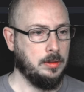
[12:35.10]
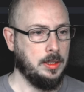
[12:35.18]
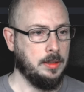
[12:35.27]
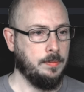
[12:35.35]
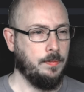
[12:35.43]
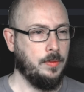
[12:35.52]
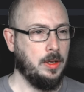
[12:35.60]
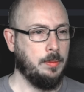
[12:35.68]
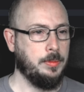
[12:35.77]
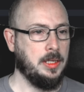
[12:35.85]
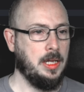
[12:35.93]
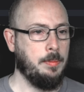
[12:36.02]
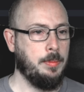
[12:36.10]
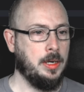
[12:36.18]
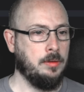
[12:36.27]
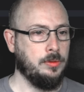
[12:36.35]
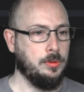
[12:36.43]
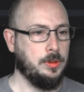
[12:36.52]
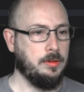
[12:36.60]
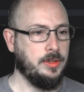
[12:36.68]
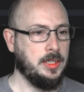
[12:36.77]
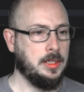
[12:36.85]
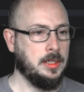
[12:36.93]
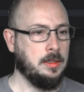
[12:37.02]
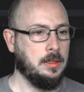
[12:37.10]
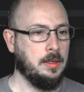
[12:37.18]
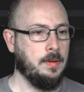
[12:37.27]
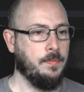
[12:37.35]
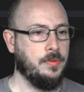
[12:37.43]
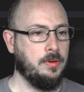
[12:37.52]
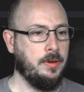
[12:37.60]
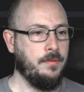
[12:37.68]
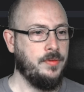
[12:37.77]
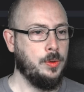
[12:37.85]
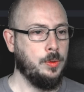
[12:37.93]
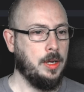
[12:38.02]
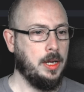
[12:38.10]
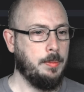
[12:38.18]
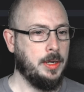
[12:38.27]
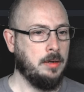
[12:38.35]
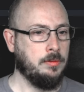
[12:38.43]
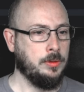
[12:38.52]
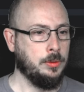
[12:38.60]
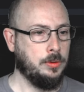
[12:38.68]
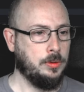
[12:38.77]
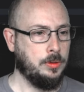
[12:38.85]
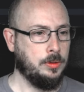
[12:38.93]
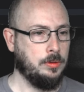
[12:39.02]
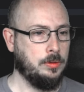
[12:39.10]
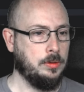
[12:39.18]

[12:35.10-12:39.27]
Yeah, update API routes if needed. Review the API routes.